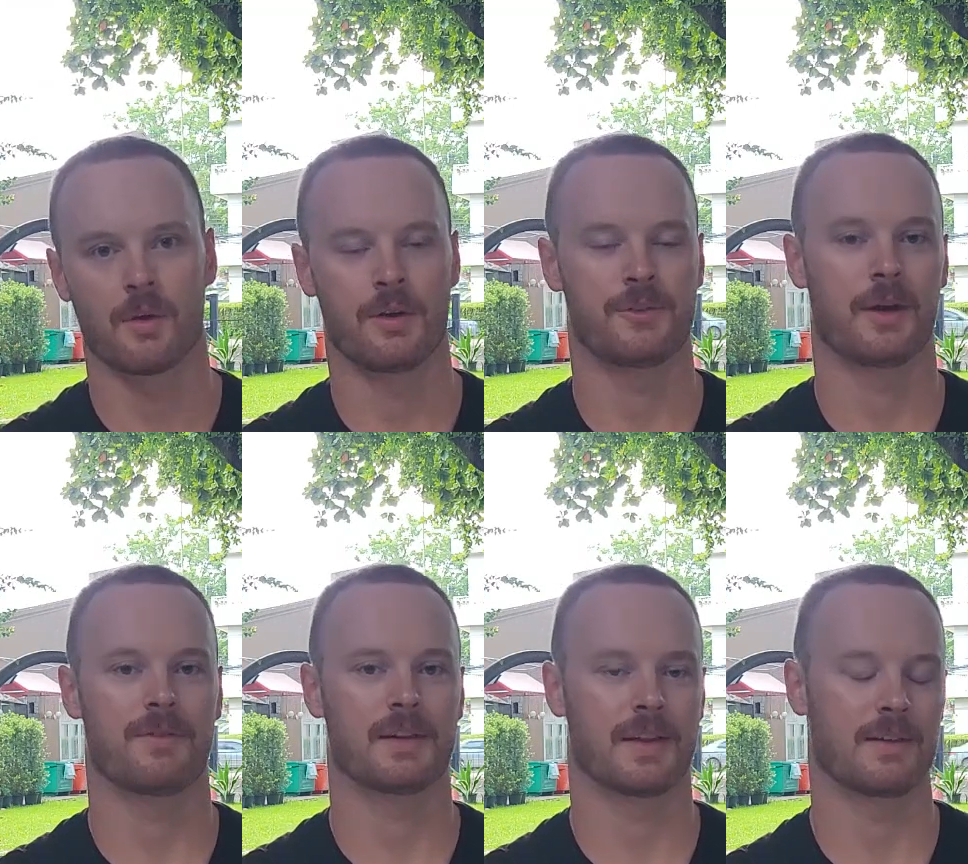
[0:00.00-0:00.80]
If you have
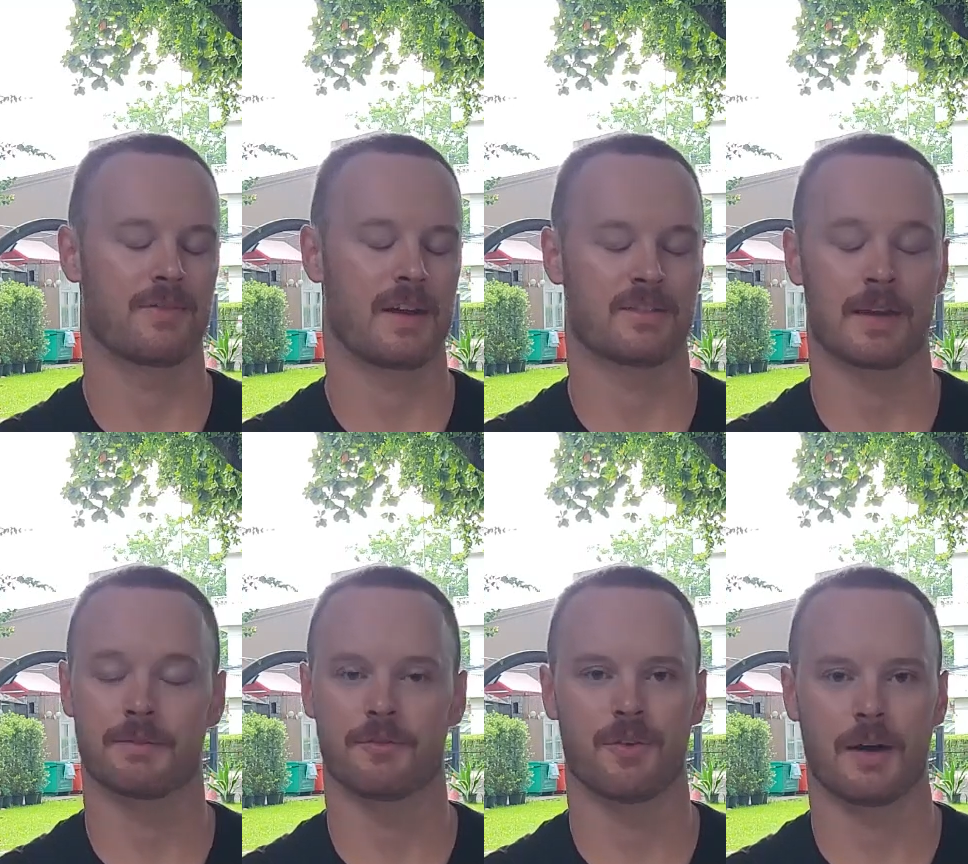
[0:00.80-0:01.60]
the elite visa,
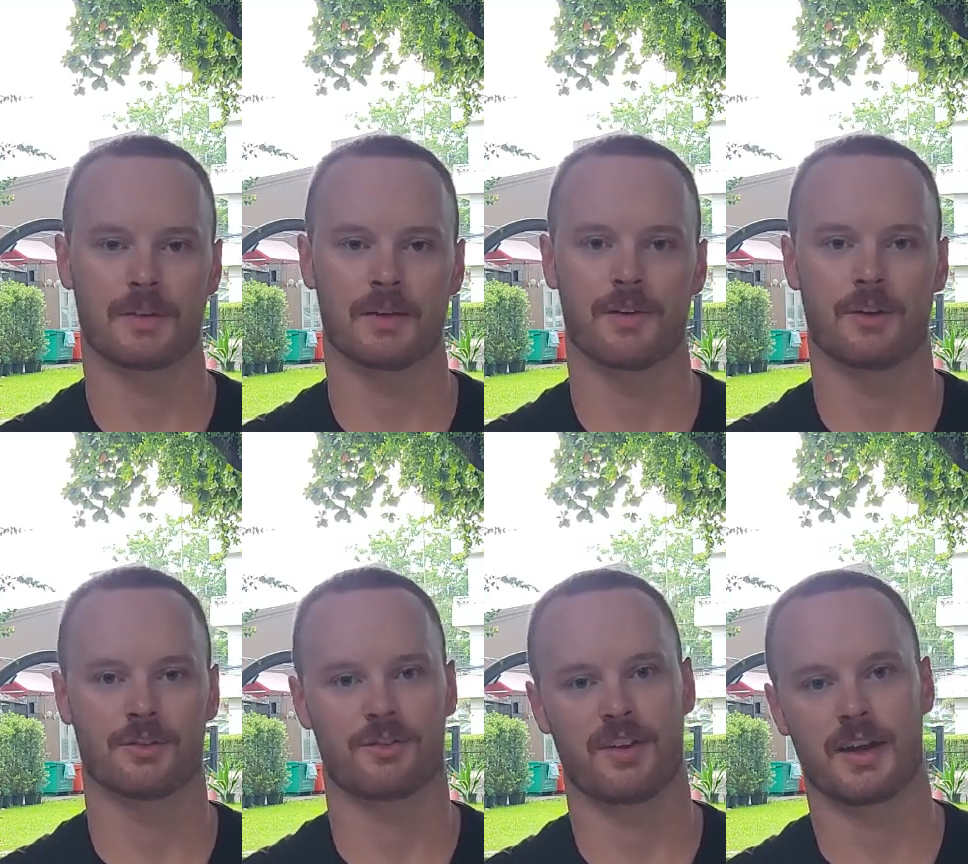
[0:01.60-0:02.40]
even the 5-year
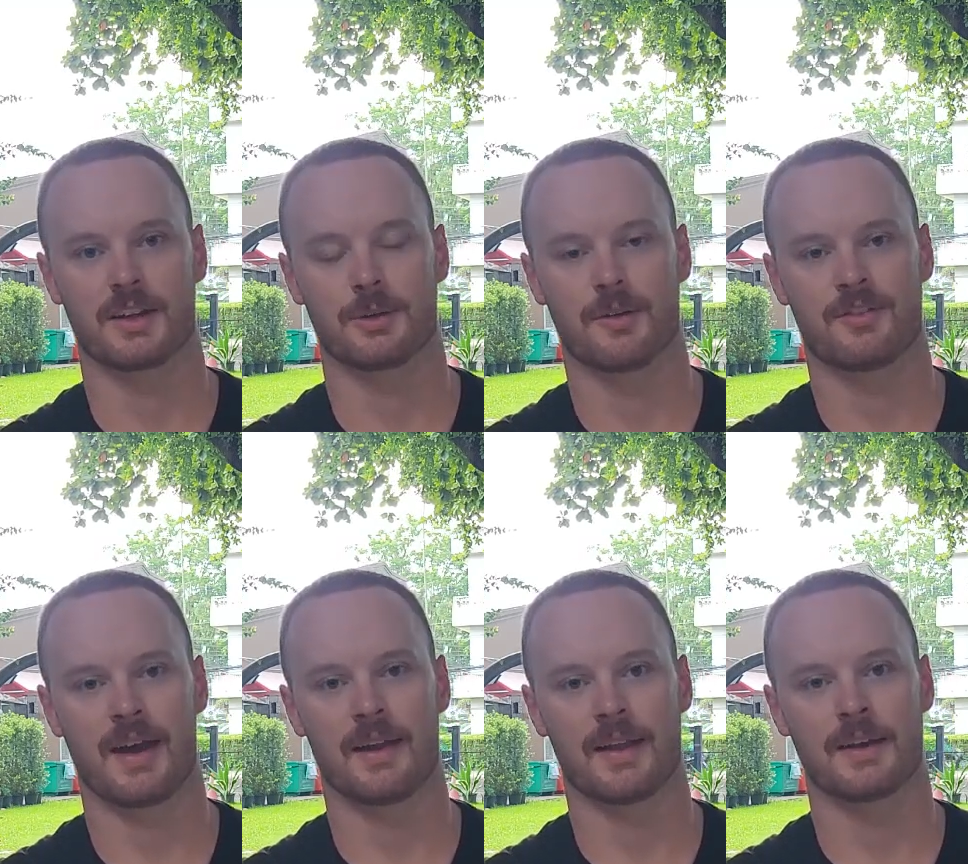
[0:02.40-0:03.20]
version, say you have
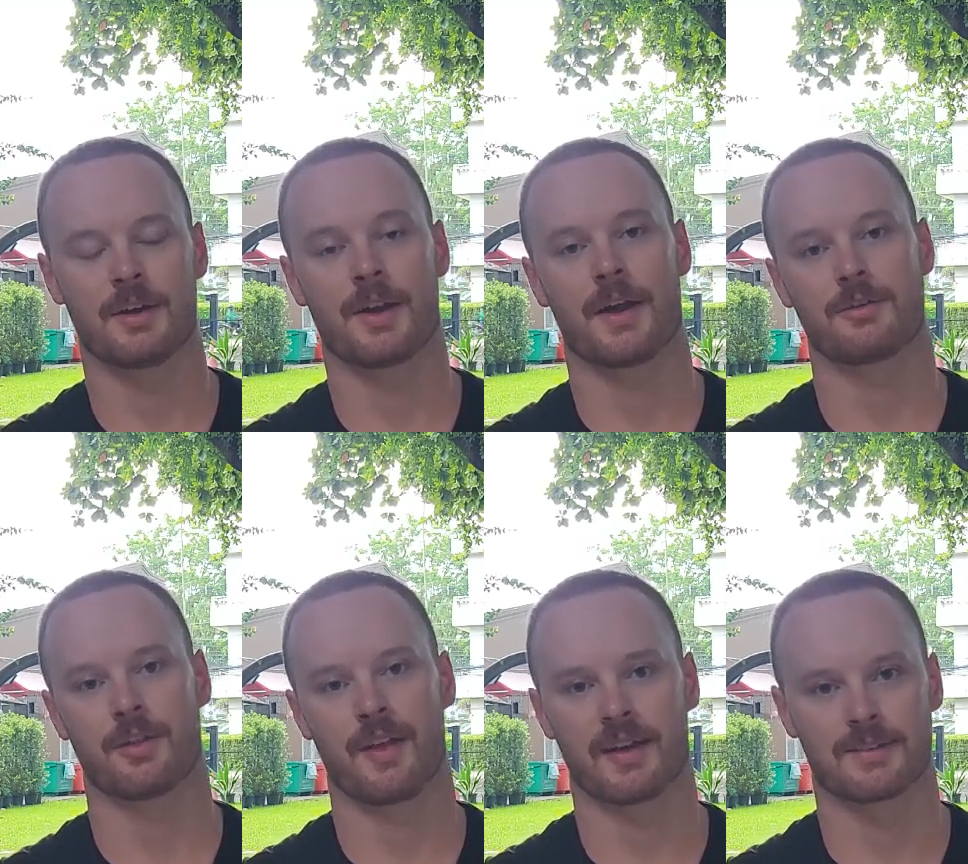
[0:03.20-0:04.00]
to outlay
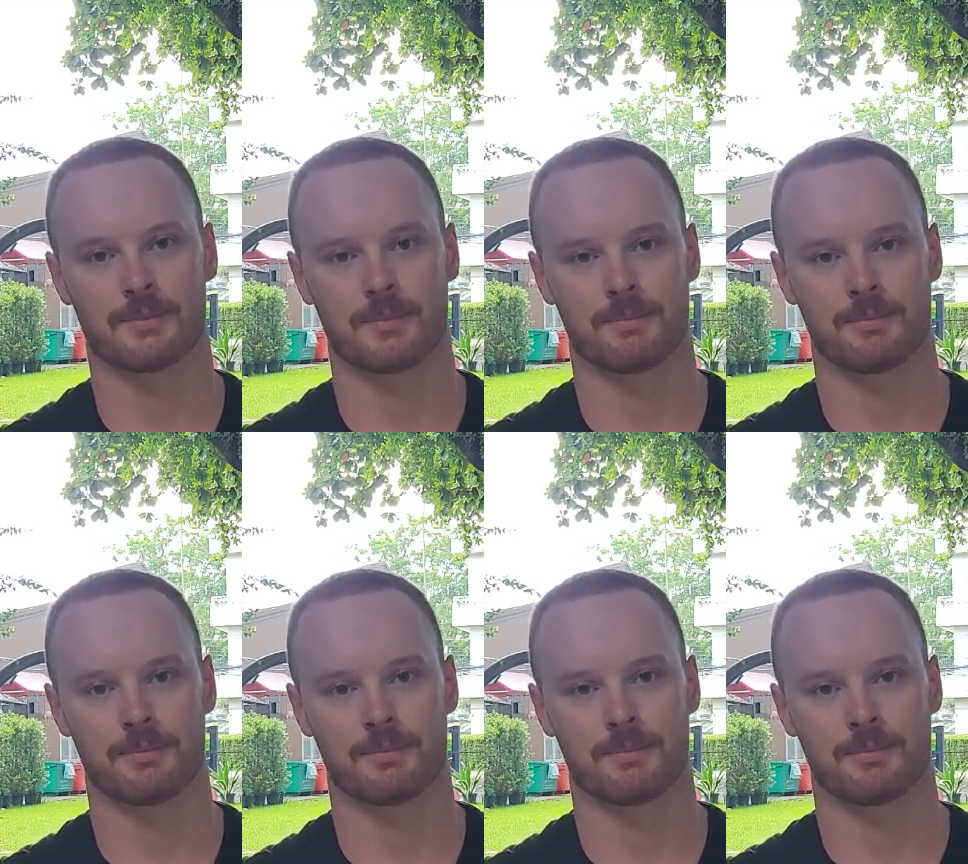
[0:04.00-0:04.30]
900,000